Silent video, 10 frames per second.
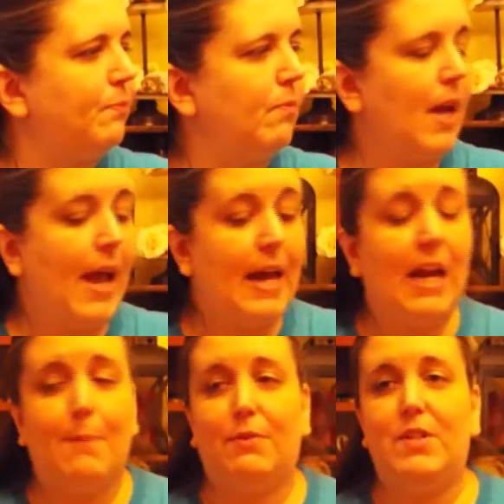I had a
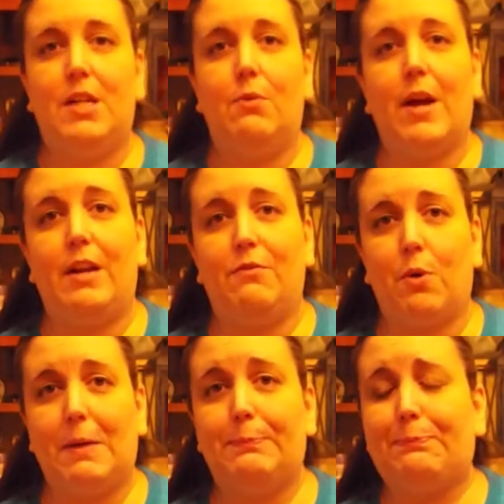cup of tea ready for me,